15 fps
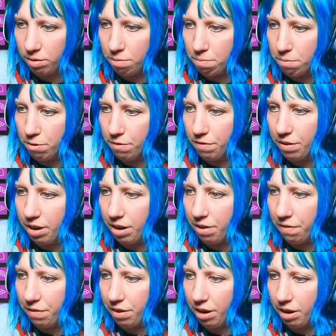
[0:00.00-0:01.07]
More than
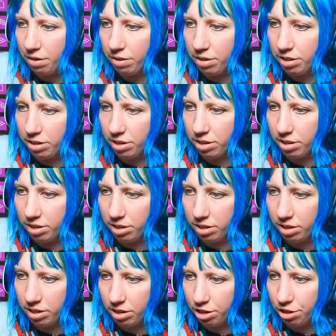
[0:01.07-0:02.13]
anything else.
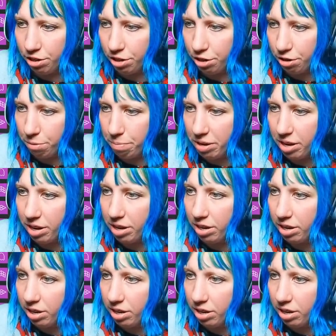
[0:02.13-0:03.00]
It's just got to be